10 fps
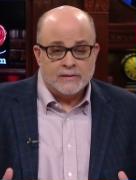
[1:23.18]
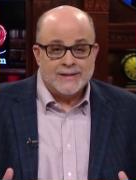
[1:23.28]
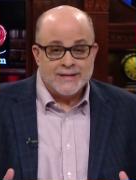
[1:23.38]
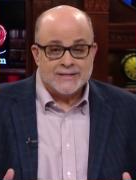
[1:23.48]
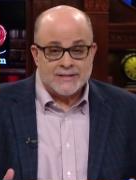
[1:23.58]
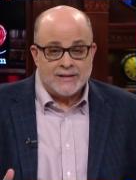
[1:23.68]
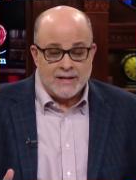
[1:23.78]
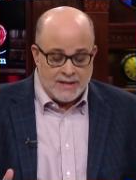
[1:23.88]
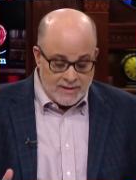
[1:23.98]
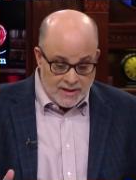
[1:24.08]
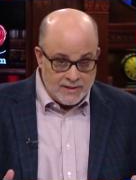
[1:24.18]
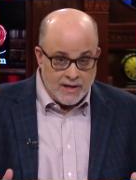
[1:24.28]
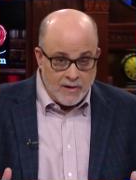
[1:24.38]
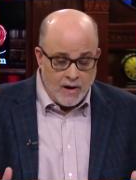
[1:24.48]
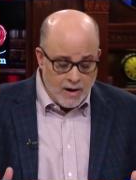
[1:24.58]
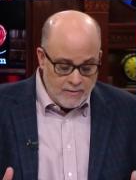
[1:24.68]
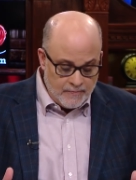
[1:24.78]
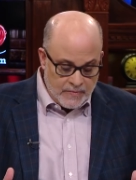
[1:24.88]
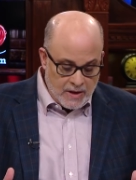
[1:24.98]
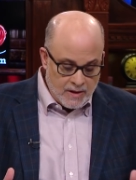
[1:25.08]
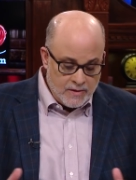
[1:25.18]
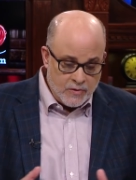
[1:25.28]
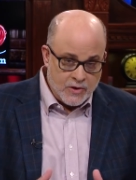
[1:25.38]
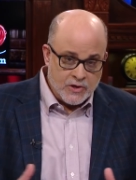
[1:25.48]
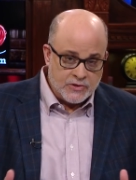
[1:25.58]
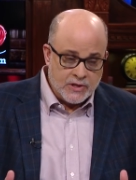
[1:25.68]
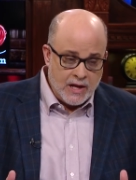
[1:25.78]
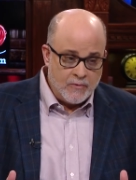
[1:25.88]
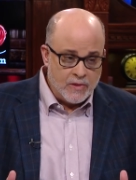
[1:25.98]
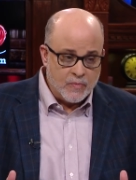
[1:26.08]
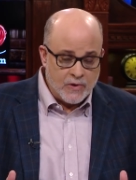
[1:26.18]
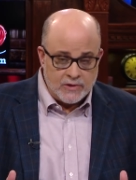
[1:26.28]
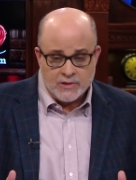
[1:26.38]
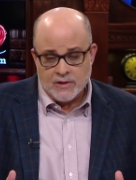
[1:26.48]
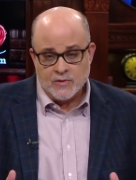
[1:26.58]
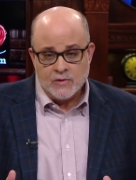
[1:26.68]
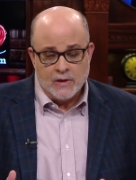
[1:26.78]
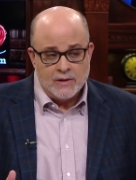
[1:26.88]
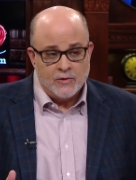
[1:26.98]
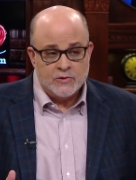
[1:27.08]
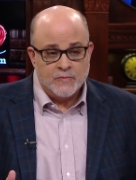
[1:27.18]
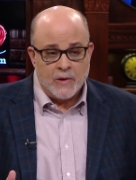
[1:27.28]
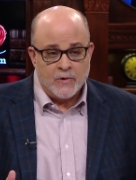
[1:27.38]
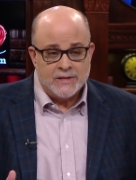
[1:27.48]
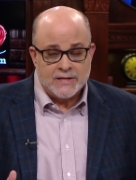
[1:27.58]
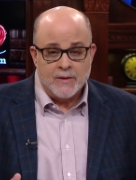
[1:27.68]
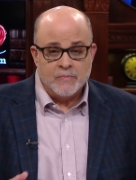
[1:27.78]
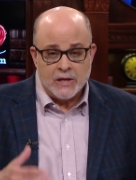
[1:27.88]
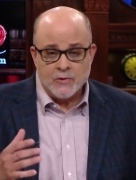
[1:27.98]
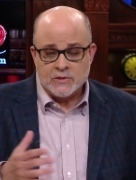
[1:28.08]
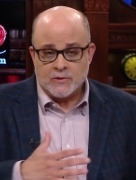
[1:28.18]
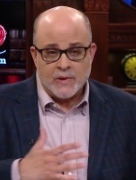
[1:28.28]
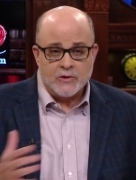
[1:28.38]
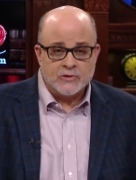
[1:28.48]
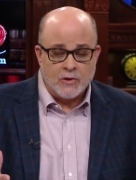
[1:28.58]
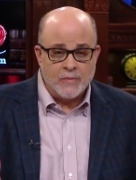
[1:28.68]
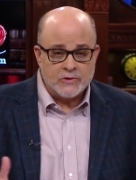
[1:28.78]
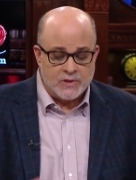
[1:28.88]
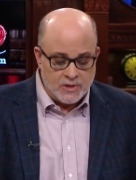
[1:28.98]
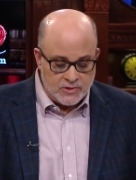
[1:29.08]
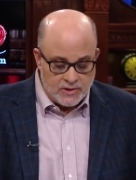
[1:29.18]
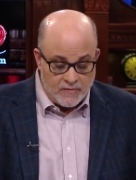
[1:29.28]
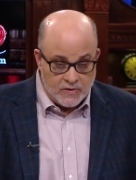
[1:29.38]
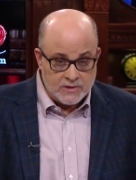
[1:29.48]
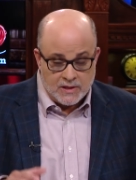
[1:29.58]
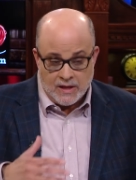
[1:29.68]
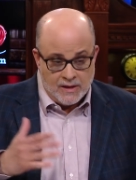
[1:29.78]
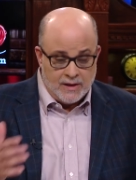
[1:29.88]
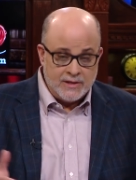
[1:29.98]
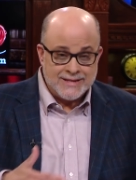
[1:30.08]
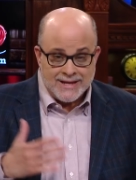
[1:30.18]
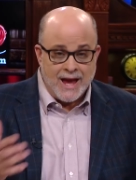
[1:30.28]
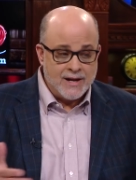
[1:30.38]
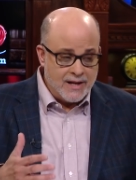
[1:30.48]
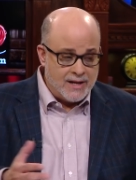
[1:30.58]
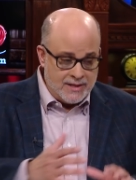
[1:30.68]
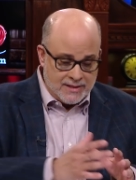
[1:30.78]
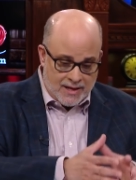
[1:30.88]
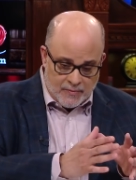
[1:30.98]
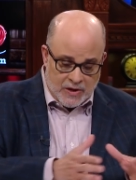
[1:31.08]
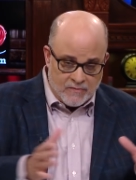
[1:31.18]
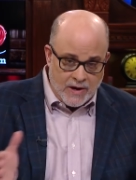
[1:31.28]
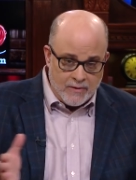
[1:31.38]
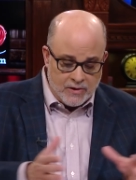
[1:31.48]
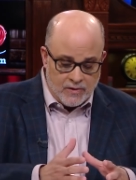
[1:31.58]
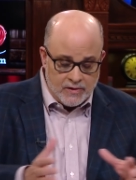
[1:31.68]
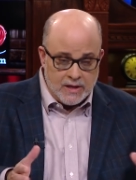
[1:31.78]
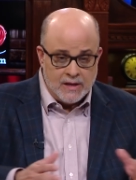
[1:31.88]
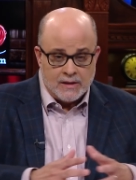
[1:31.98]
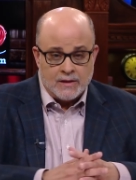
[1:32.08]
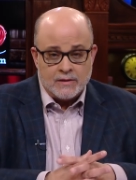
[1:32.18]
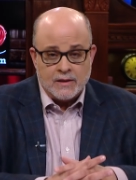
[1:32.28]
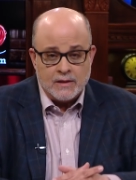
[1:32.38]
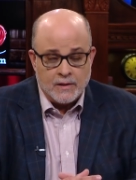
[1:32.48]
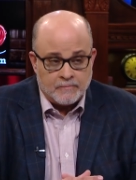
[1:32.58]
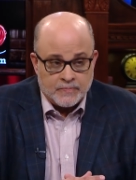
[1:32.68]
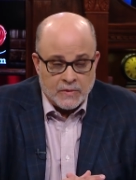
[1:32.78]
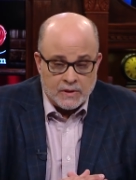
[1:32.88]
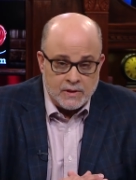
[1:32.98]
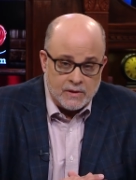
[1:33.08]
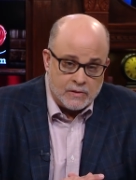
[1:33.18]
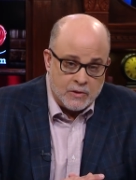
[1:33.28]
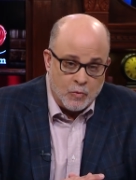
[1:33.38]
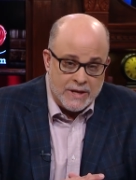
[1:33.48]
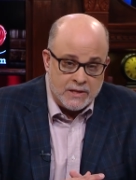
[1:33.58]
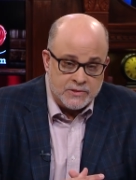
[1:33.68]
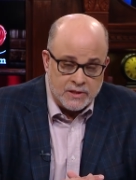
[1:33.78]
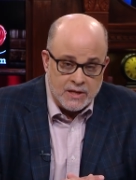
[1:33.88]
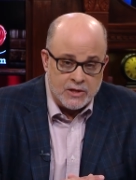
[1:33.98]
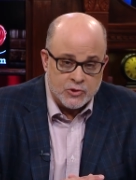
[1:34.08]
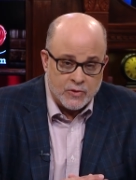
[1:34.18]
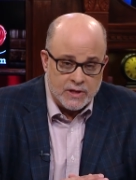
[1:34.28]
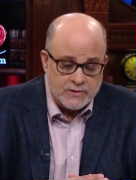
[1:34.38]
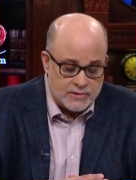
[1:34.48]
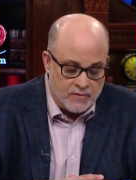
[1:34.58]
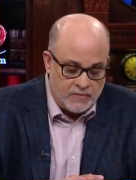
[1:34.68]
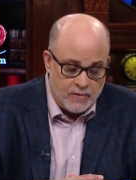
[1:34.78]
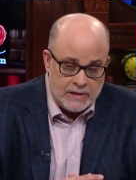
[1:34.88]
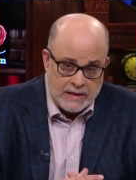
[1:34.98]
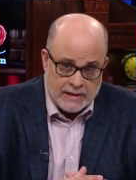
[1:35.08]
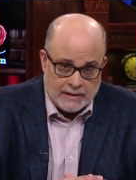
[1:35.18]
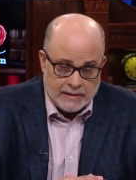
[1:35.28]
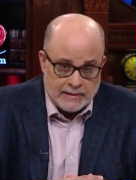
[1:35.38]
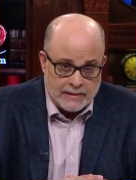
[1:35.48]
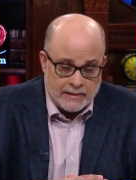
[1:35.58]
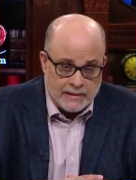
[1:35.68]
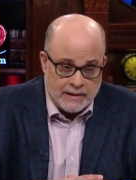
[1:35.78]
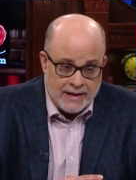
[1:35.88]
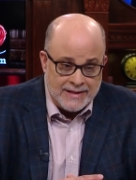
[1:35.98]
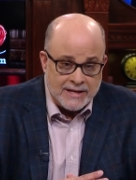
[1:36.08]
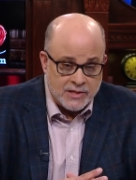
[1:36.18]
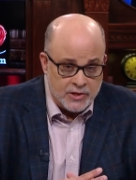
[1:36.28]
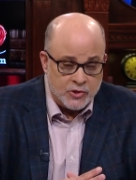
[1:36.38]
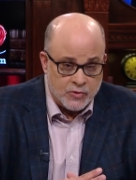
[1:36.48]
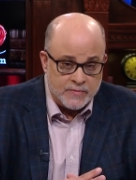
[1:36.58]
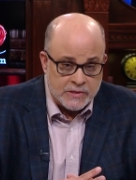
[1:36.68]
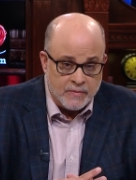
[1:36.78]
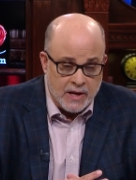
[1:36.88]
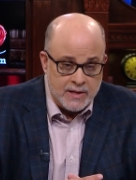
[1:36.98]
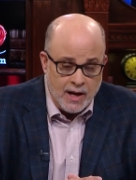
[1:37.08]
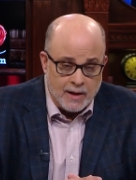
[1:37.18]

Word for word: to the extent that they think they are and then they're going to sit down with the president, whose memory is ambiguous about so much of this stuff because he, he's a candidate. He can't be involved in all the, the, uh, the, the weeds and the intrigue and so forth. And that's how you trip somebody